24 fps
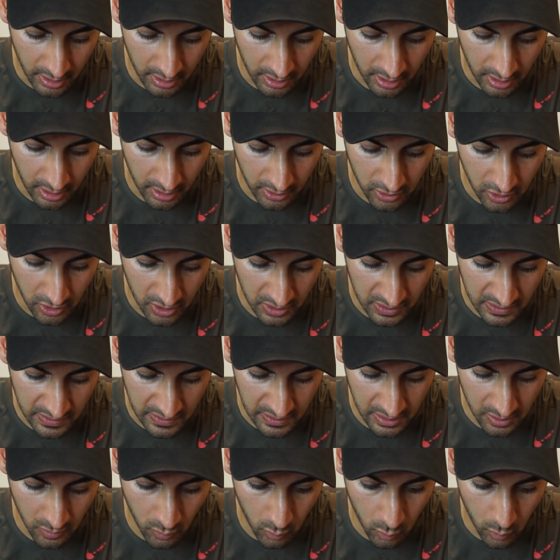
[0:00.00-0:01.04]
uh, you could
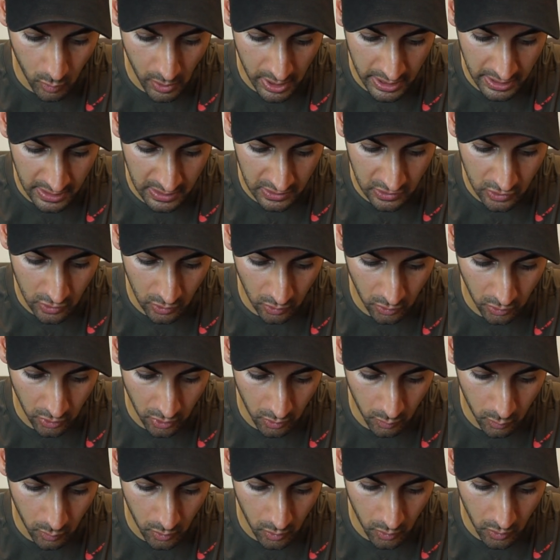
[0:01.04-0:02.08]
see when the
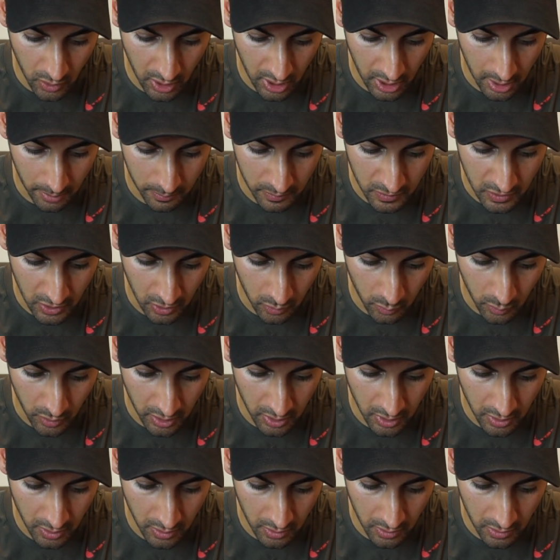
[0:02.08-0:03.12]
solar woke up. So
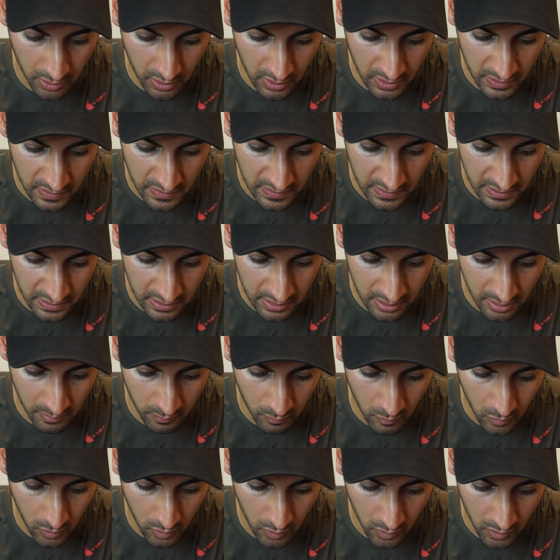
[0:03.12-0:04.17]
we, this
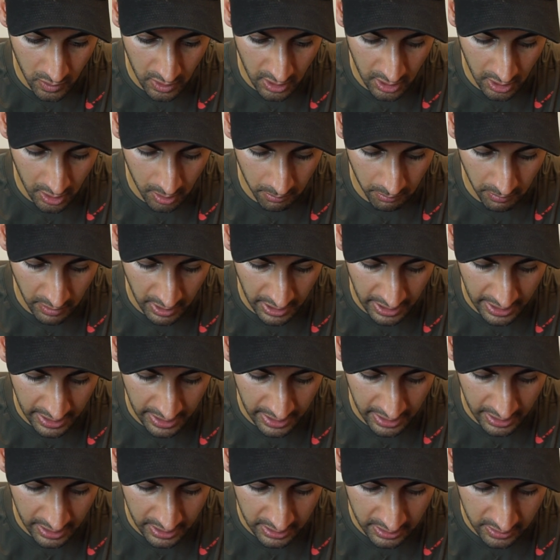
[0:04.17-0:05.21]
system woke up
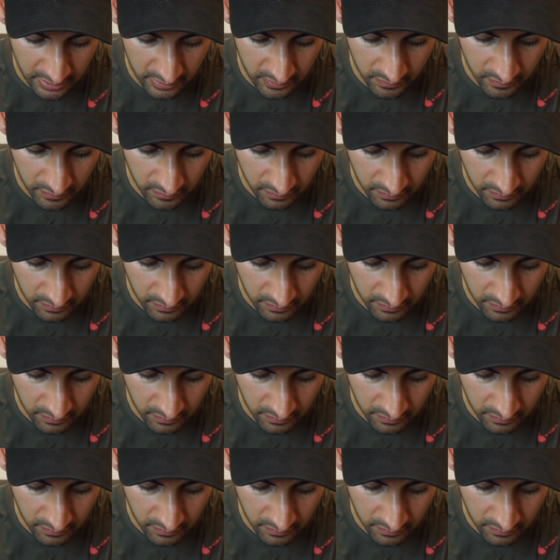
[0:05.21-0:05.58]
at